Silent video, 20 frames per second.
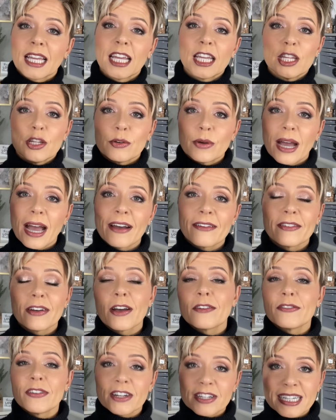You have a
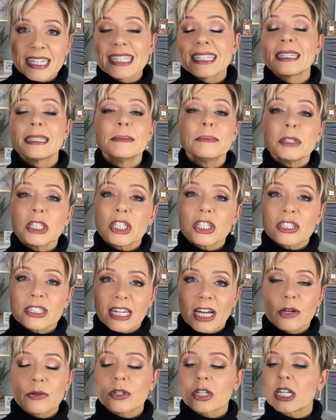very similar
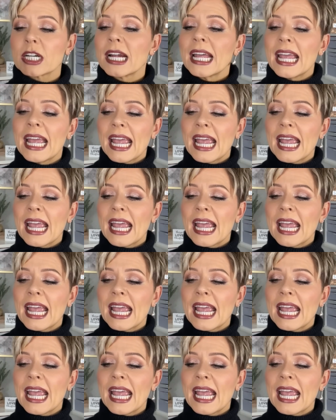toner,